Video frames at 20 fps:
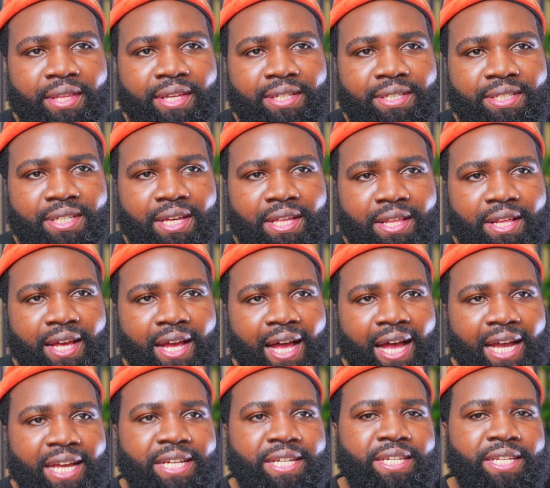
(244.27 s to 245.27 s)
they said
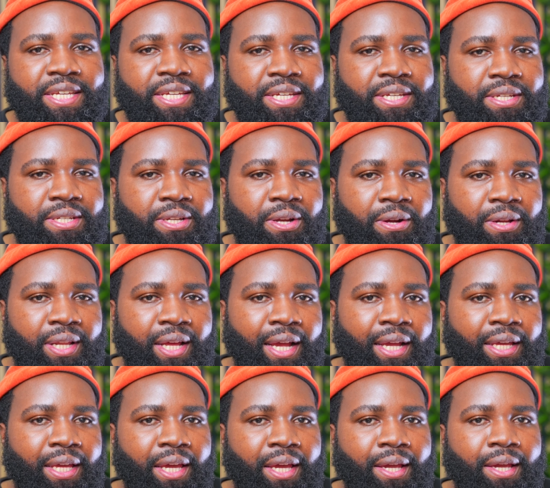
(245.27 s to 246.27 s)
that ideas are
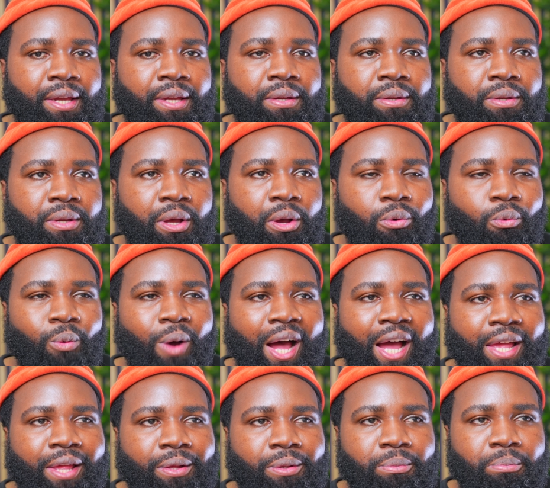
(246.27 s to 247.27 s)
like a a
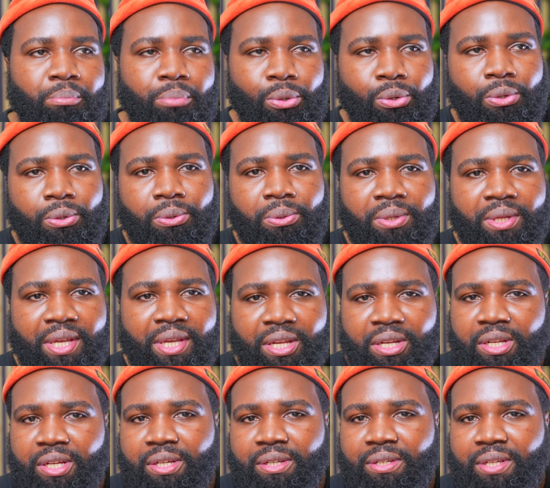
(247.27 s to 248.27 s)
wild bull
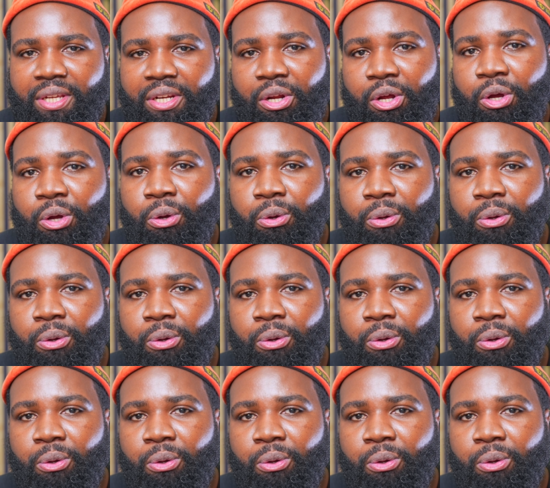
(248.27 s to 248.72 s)
in a in a